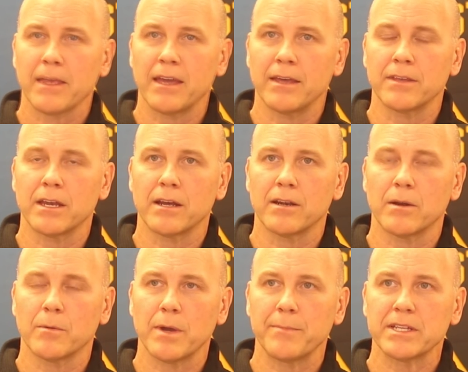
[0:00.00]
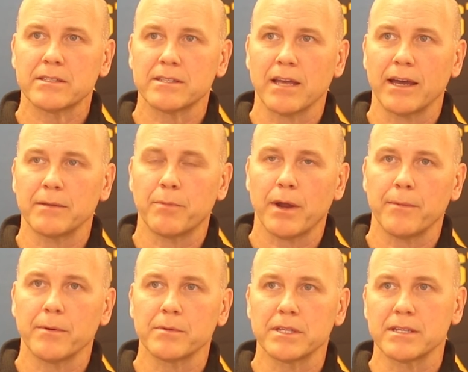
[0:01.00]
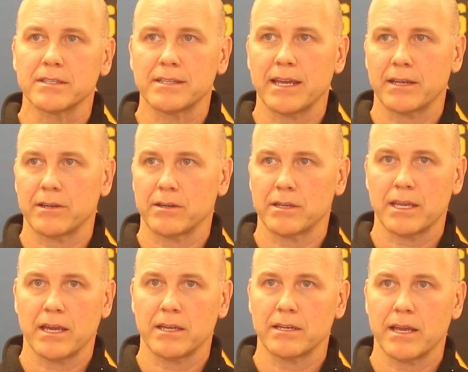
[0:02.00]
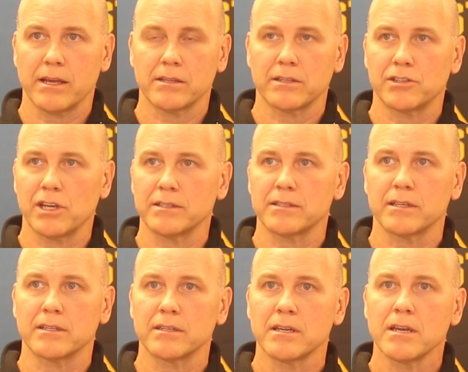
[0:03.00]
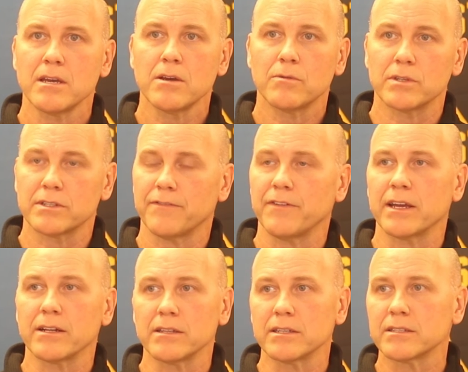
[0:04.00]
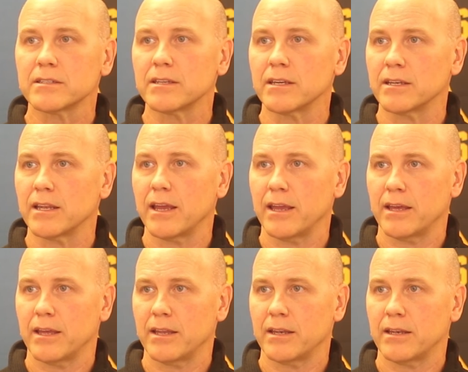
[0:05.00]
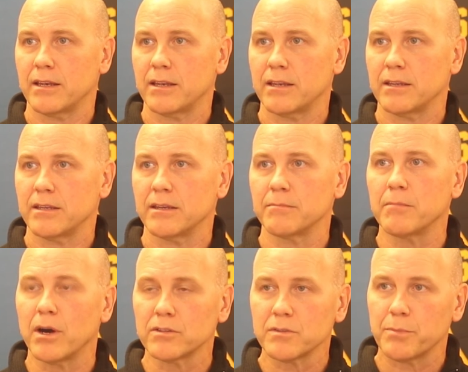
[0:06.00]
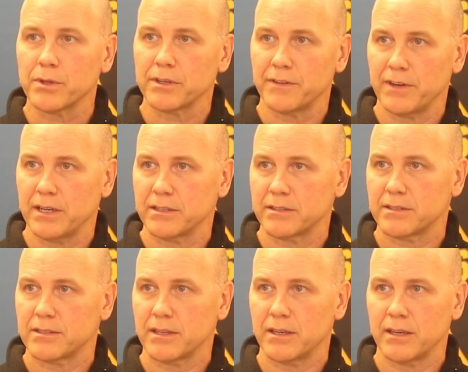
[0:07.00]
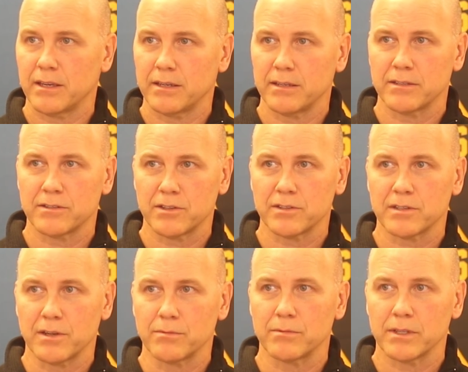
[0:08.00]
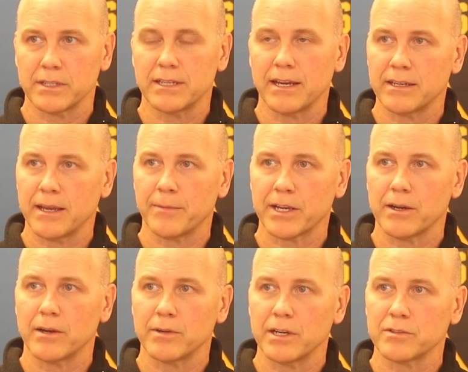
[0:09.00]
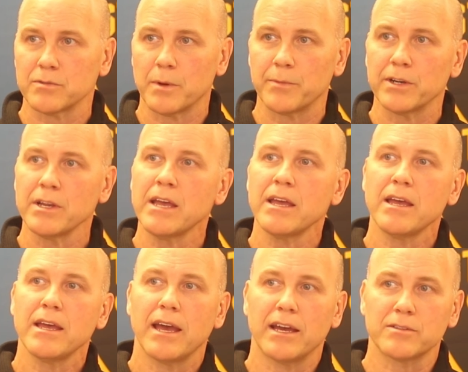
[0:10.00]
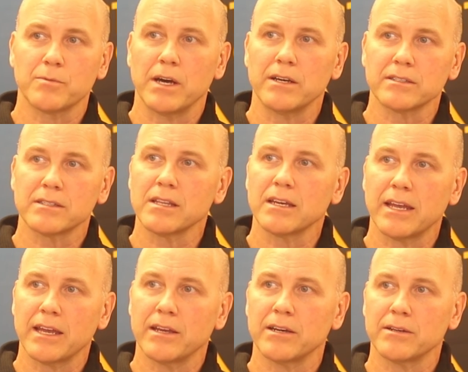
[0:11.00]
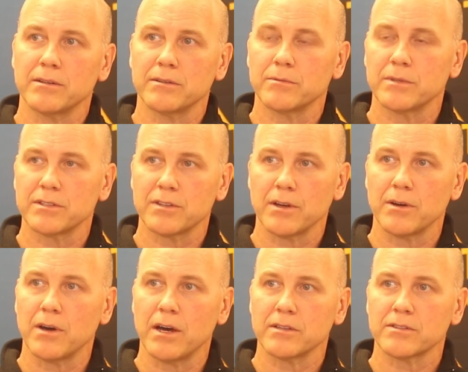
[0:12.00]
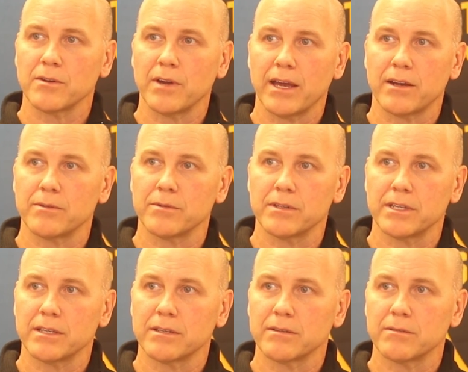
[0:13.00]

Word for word: And then on our women's side, probably the standout again, Helen Jensen was a finalist in, in, in multiple events and is just a really dynamic all-around swimmer, as well as Linnea Rizzo also had a really,